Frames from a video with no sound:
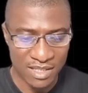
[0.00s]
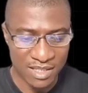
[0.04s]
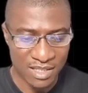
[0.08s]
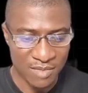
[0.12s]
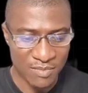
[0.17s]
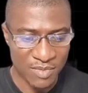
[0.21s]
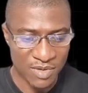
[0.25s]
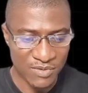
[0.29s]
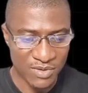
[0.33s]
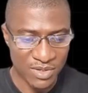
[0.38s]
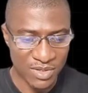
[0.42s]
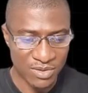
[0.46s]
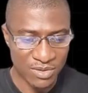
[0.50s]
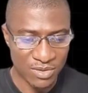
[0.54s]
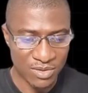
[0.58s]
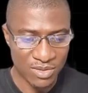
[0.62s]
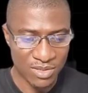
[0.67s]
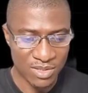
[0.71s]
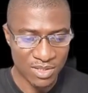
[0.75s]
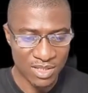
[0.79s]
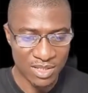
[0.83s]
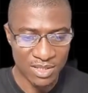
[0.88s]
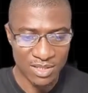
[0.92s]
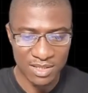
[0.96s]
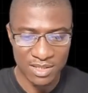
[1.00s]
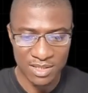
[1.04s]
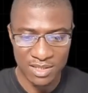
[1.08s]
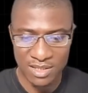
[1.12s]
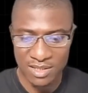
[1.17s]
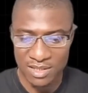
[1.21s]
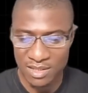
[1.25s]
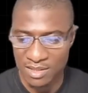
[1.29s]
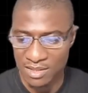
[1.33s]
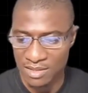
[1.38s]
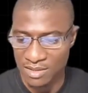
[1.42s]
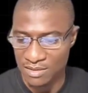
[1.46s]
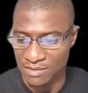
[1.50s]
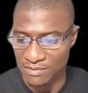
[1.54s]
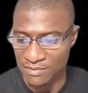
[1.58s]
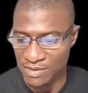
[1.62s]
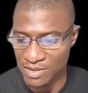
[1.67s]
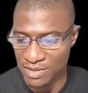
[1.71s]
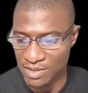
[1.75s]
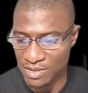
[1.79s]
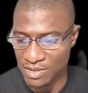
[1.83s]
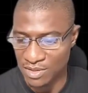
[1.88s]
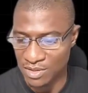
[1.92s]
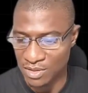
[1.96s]
let me reduce this
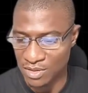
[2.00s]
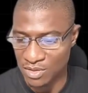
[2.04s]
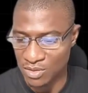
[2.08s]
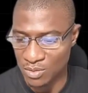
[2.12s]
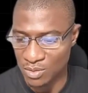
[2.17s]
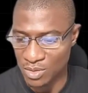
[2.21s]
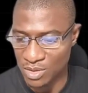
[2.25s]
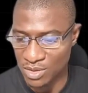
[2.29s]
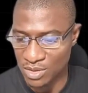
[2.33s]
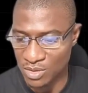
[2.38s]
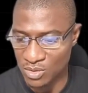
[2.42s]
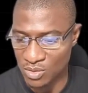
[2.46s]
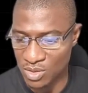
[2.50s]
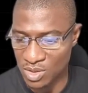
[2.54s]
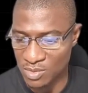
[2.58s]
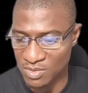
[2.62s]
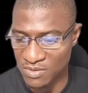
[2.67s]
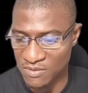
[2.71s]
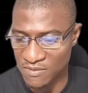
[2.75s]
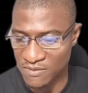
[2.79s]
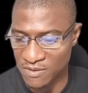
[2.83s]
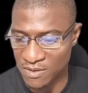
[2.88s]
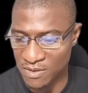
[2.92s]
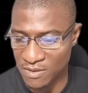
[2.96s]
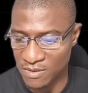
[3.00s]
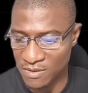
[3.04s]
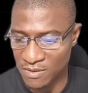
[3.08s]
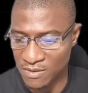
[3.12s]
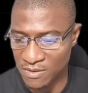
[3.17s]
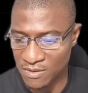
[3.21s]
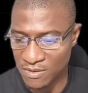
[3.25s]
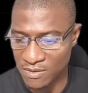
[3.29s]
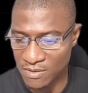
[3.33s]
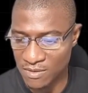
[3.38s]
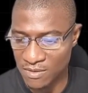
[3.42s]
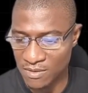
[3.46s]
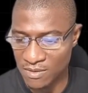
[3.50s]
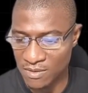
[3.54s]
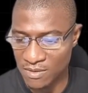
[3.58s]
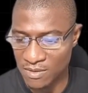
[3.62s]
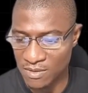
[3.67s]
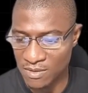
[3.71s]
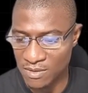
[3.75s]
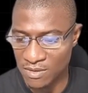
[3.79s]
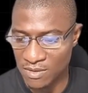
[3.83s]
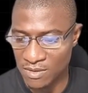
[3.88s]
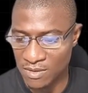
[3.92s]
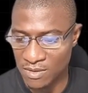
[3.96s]
resistor to what it was before.
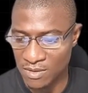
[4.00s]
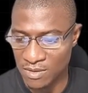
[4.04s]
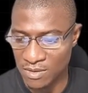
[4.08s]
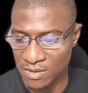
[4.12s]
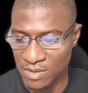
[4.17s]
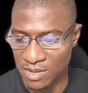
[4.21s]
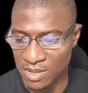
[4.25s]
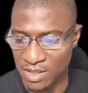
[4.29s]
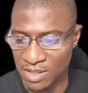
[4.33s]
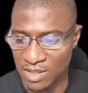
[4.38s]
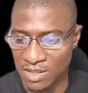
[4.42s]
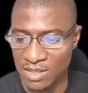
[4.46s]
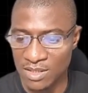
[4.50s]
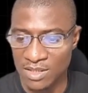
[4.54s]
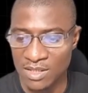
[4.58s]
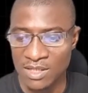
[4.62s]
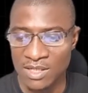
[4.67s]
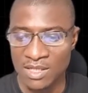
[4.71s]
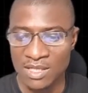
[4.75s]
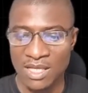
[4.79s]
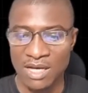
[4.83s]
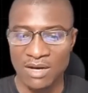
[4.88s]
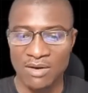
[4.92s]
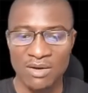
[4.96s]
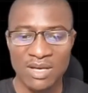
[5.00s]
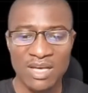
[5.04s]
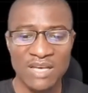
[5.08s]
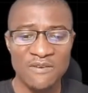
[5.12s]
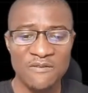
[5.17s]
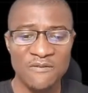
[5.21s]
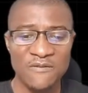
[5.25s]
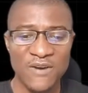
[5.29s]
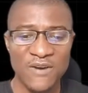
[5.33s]
Okay. Now, if